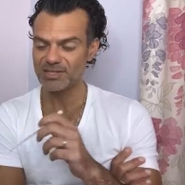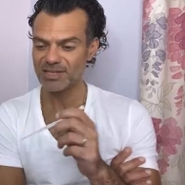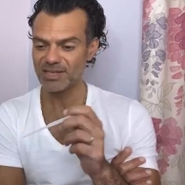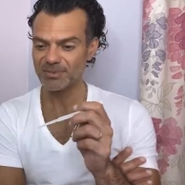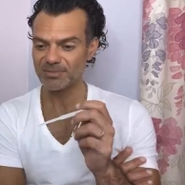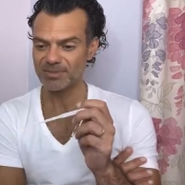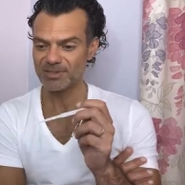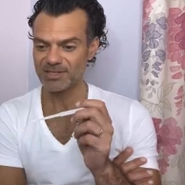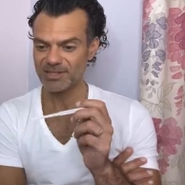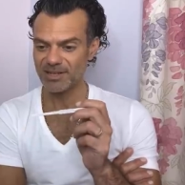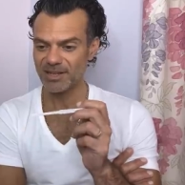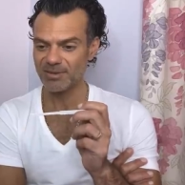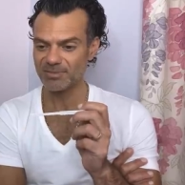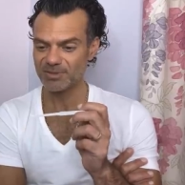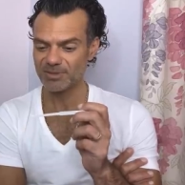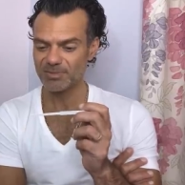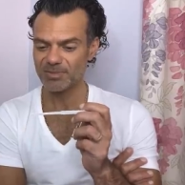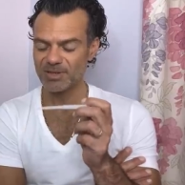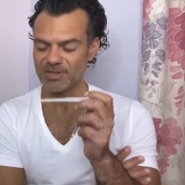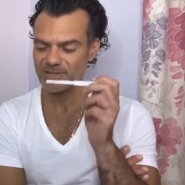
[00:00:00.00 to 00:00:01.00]
Sam's time
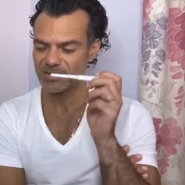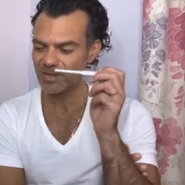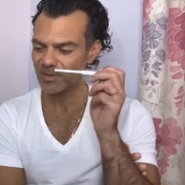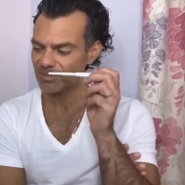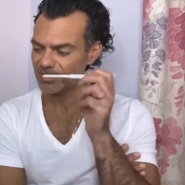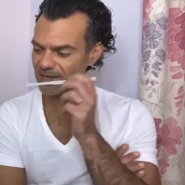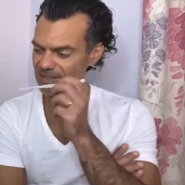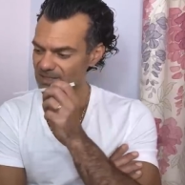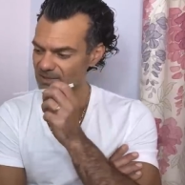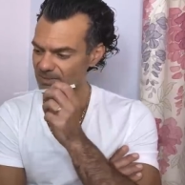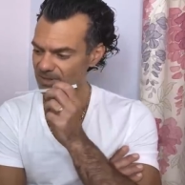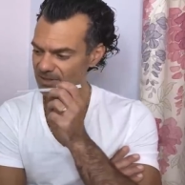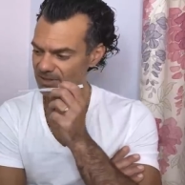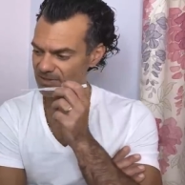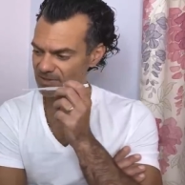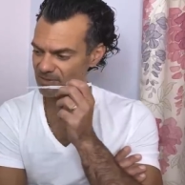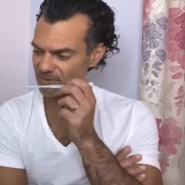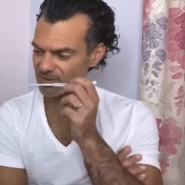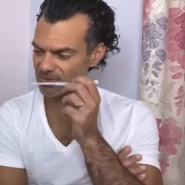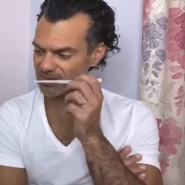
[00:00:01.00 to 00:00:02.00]
to musk up. Let's smell
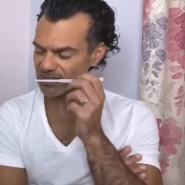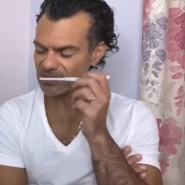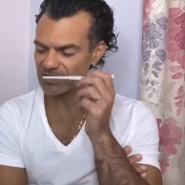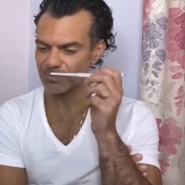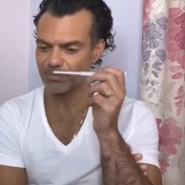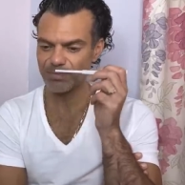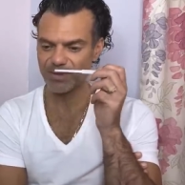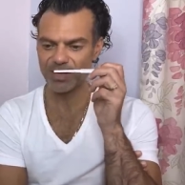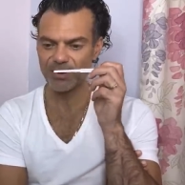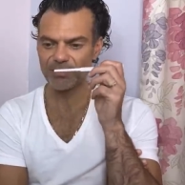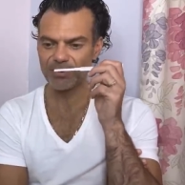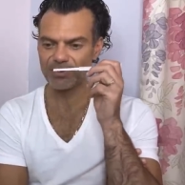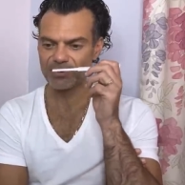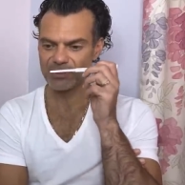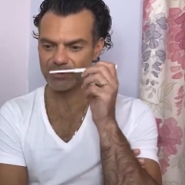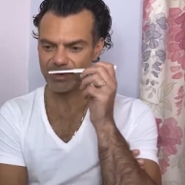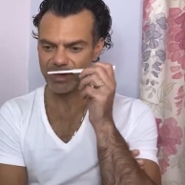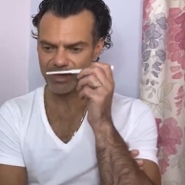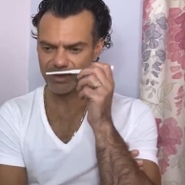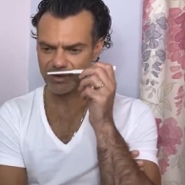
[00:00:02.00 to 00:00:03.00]
this. So this is imperial
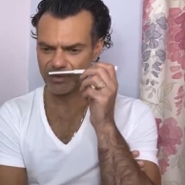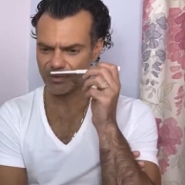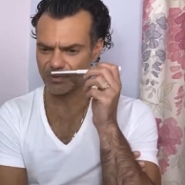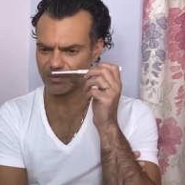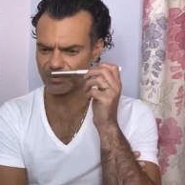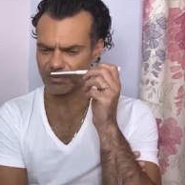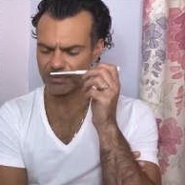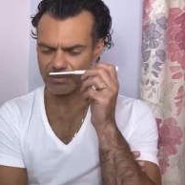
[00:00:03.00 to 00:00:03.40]
tobacco,